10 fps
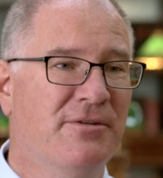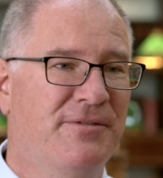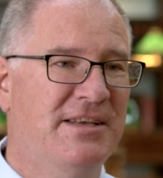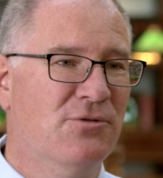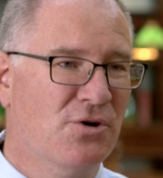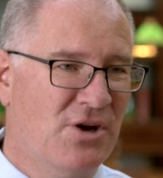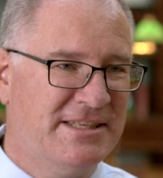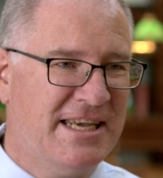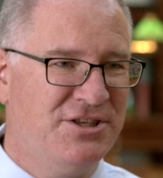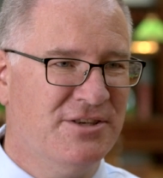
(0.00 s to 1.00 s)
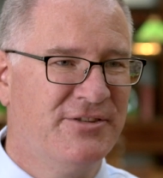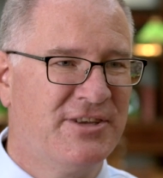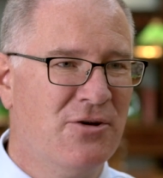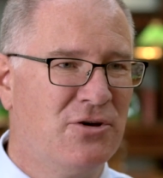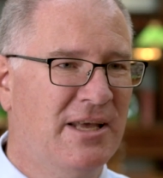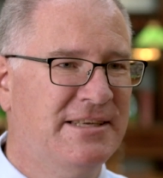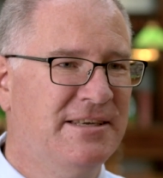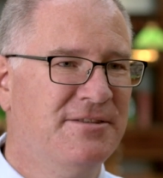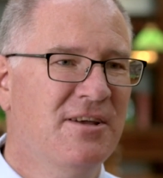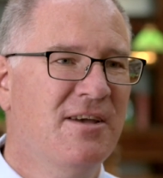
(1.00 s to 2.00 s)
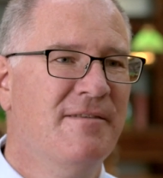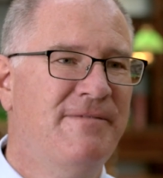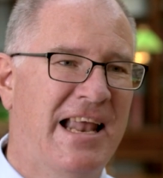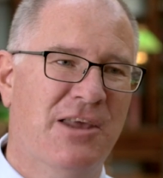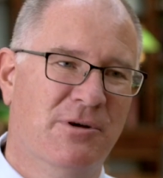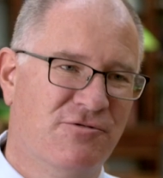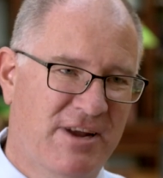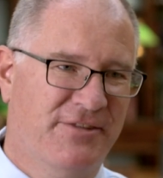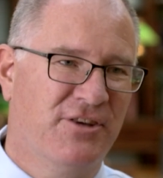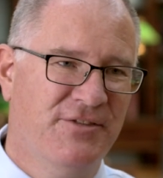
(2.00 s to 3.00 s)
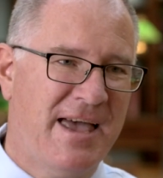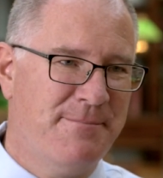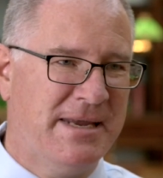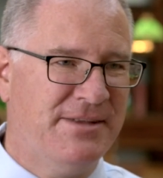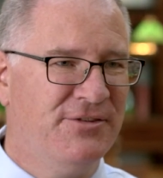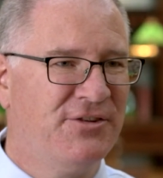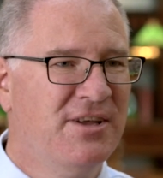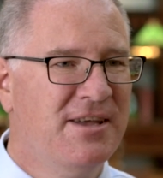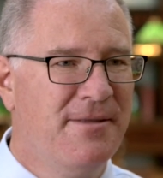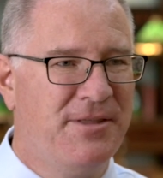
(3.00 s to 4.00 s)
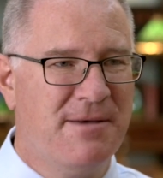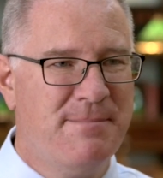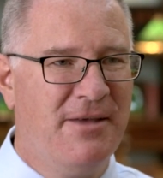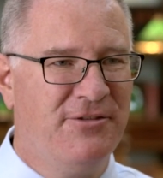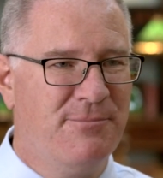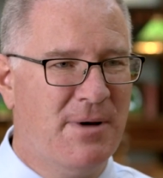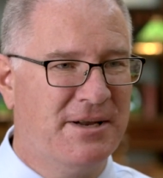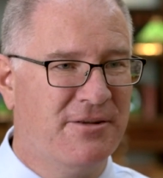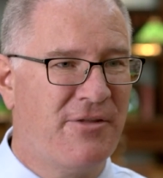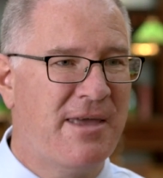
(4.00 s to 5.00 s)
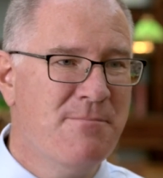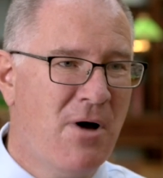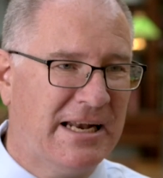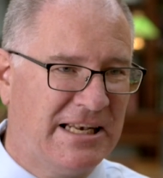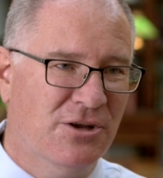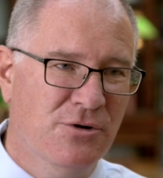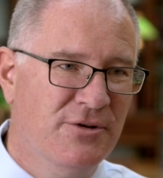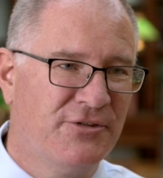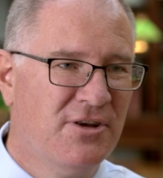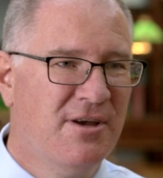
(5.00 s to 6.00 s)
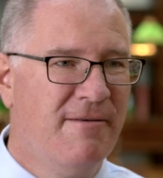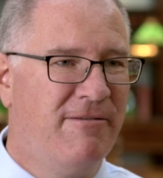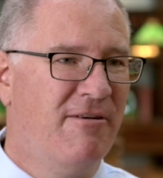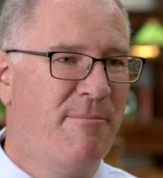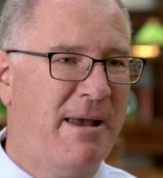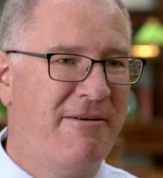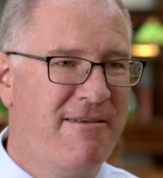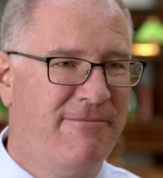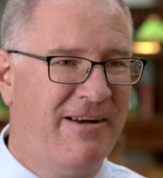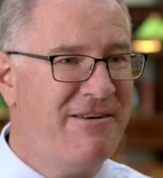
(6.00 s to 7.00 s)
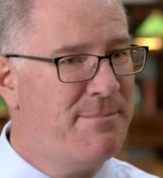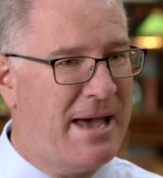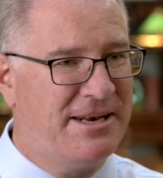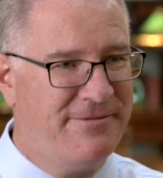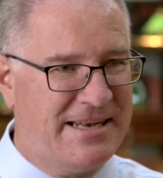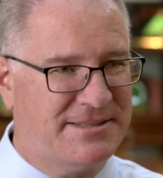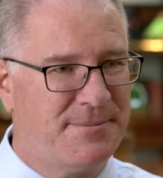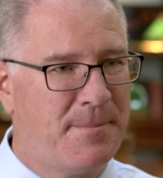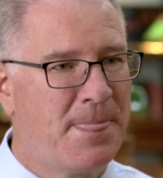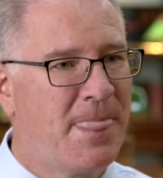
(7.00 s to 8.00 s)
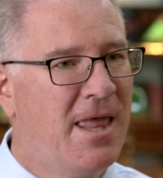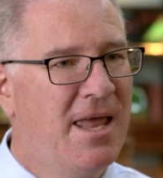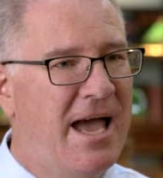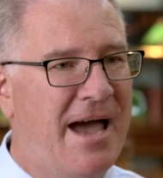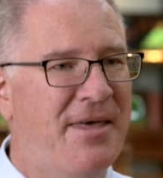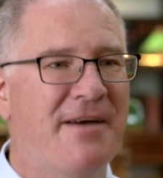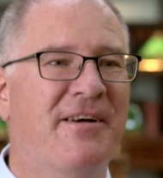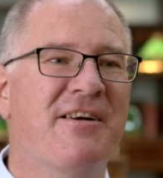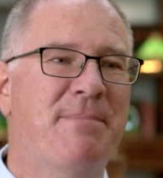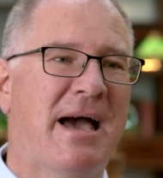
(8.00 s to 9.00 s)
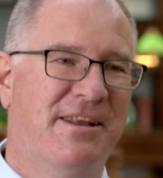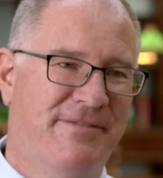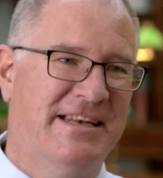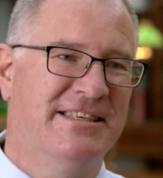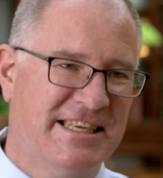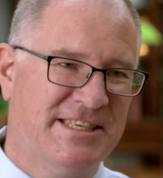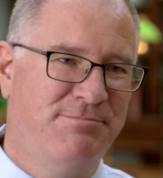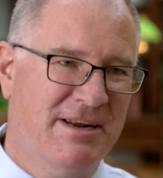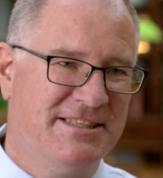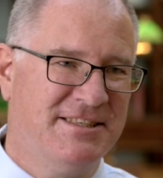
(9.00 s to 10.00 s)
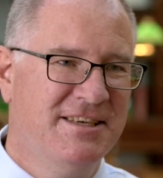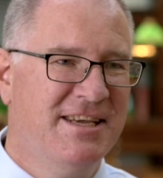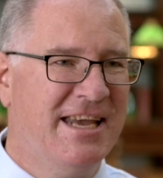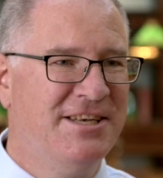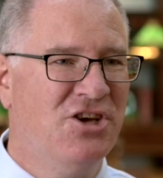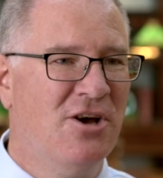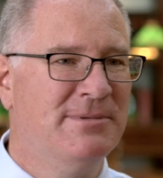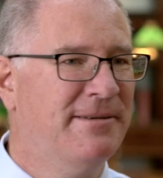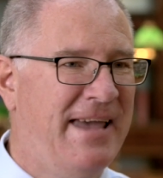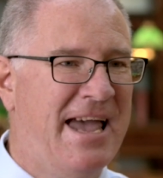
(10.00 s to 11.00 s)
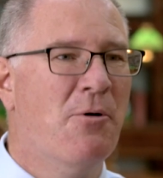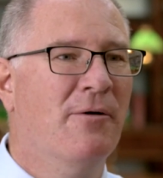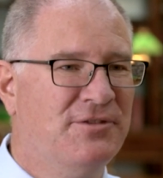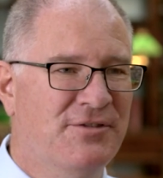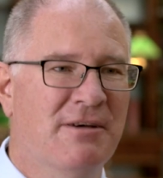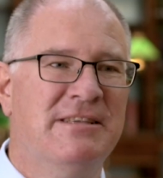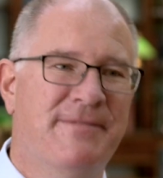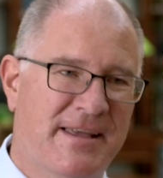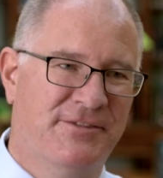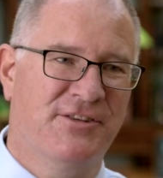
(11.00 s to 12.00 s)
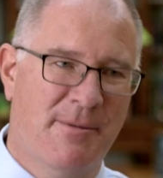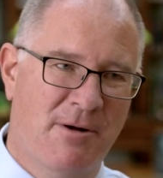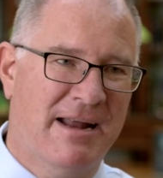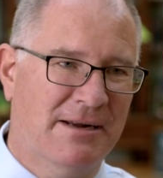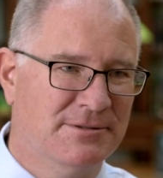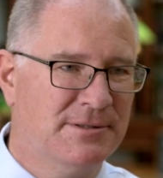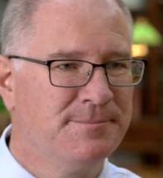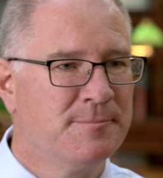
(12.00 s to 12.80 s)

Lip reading: of these organizations calculated value at risk, and that means the amount of money that they might lose for a very, very bad event. And that very bad event is expressed in terms of how often those events come around.